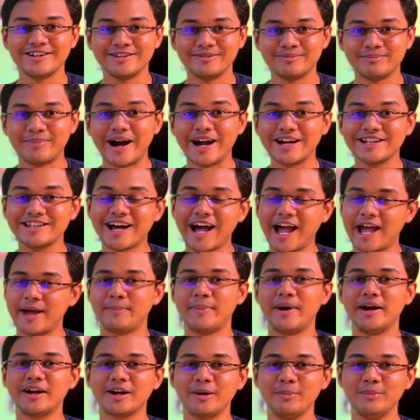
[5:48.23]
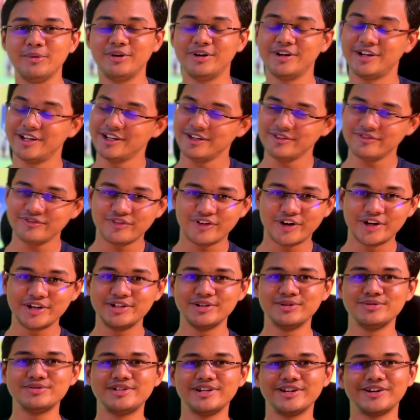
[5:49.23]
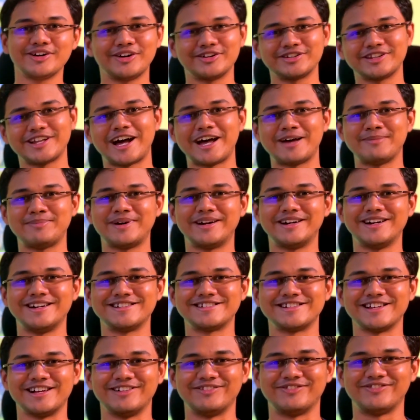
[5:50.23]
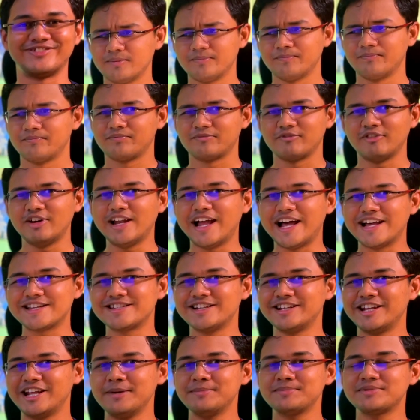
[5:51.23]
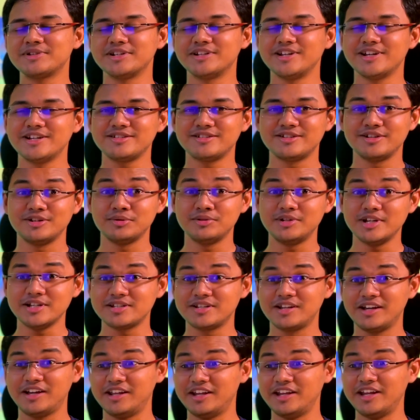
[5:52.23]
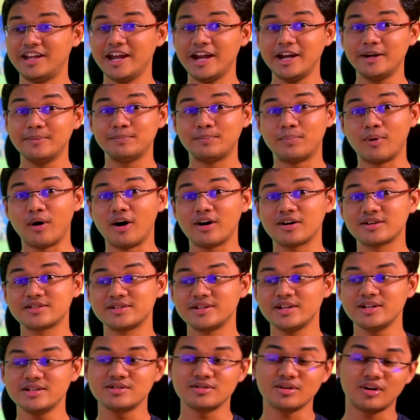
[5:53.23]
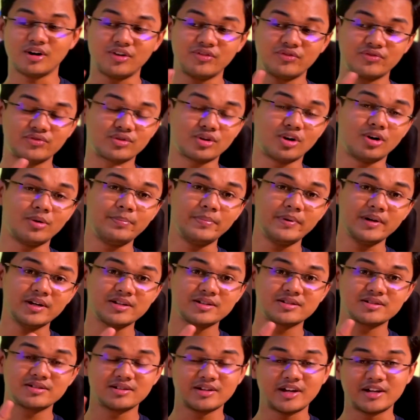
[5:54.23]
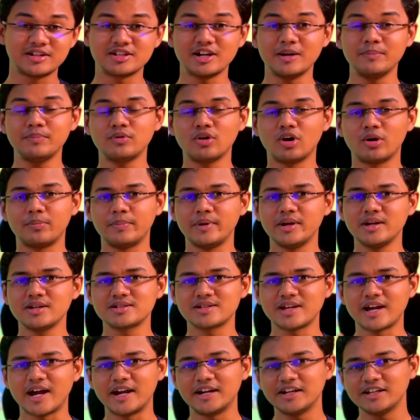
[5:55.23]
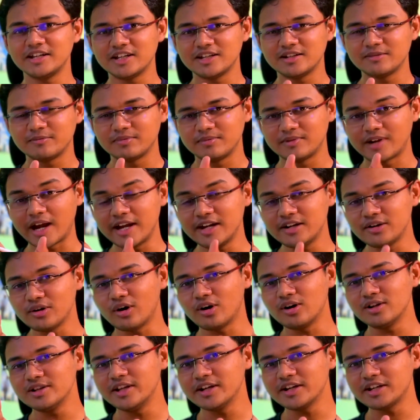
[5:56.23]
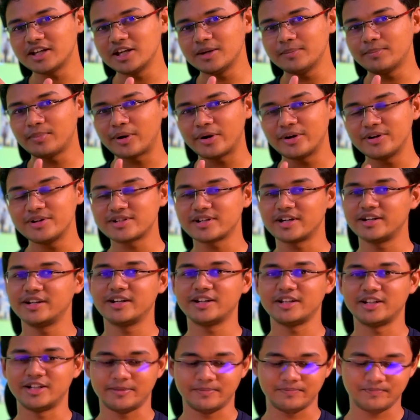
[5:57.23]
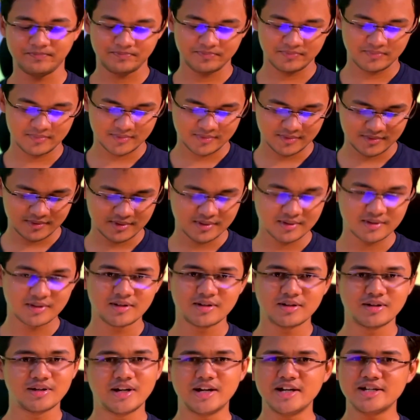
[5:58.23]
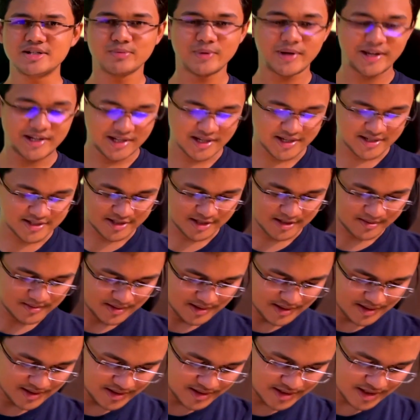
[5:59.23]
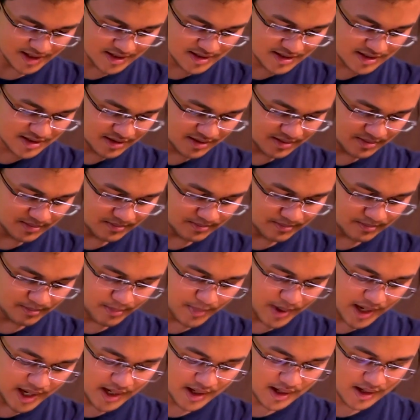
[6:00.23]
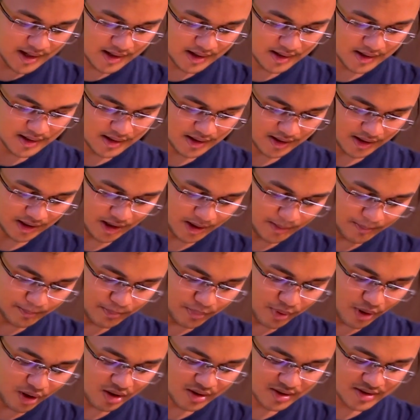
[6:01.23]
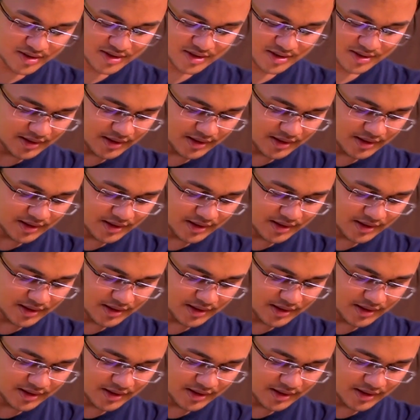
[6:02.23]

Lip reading: by the iPad community for using on the iPad itself. Well, as the name suggests, you just create boxes of topics, subtopics, and write all the key points under them. It's very easy. Just make a box,